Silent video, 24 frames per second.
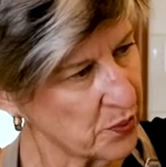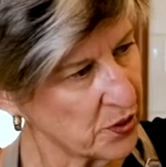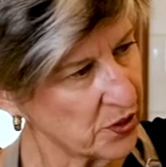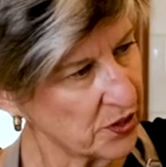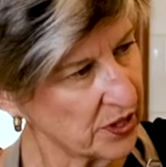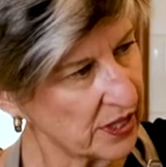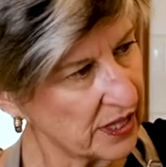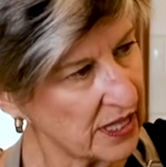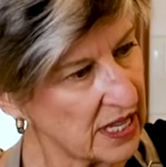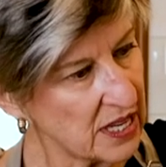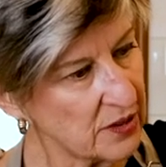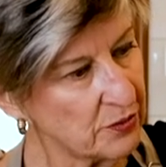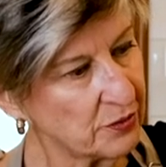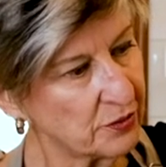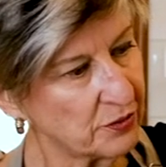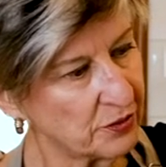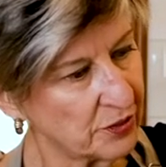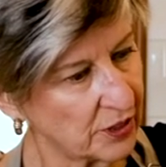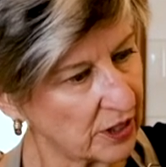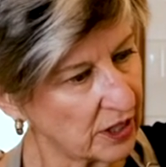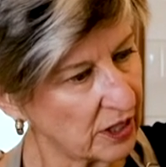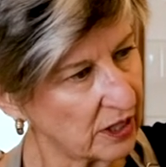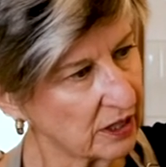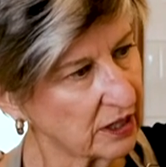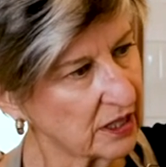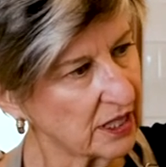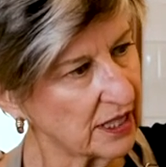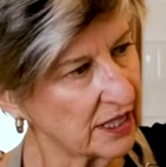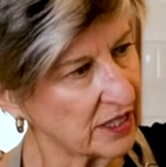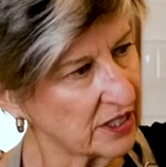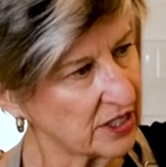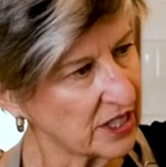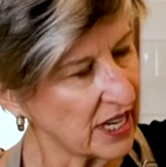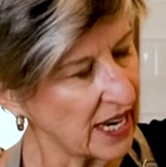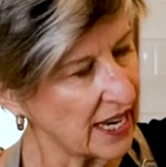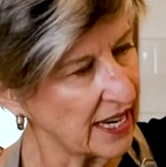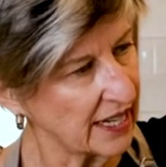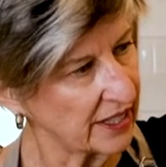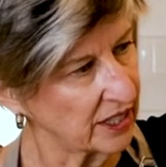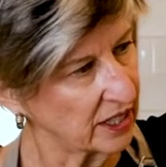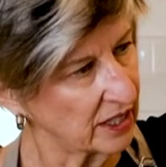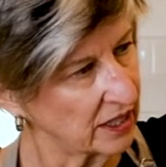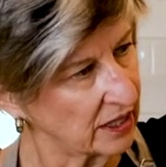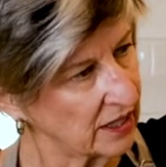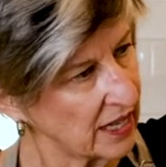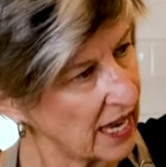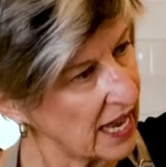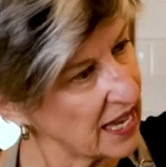pretty full
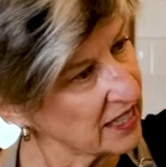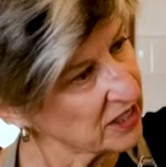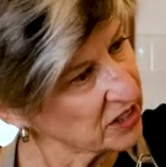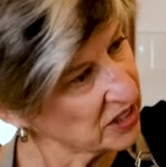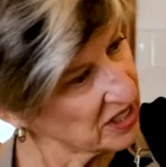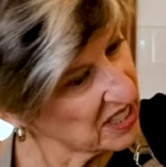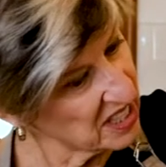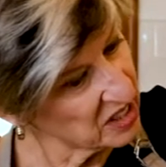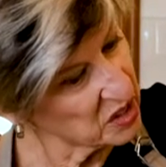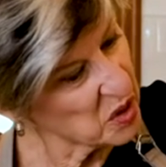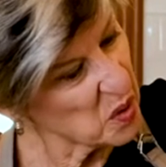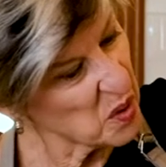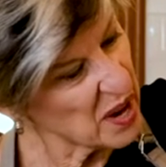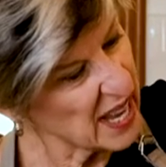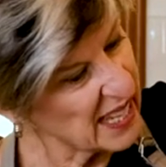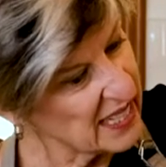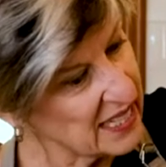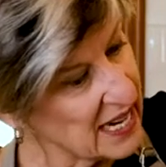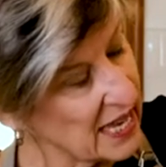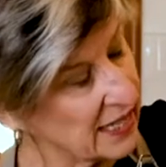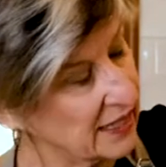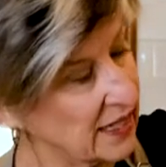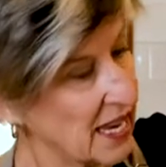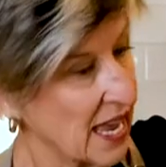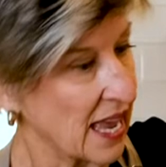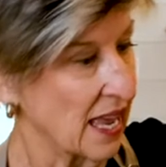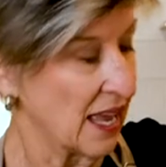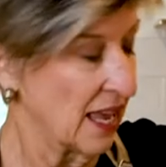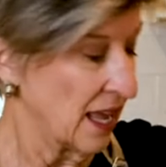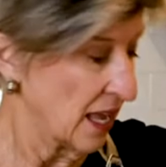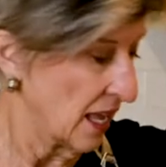container. Actually, I'll go ahead and